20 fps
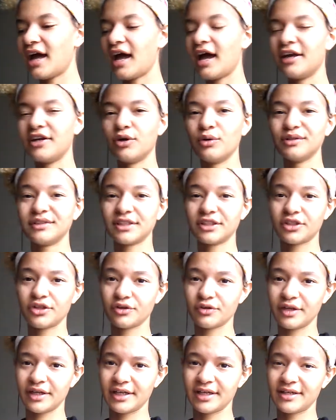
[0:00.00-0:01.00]
I know it's in
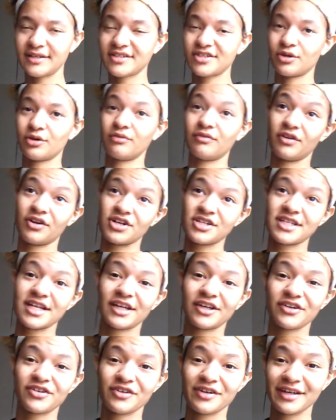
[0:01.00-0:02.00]
Korean, so if you
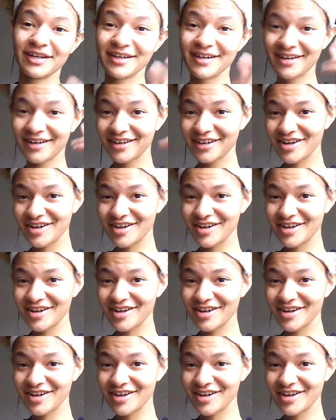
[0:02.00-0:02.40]
understand Korean,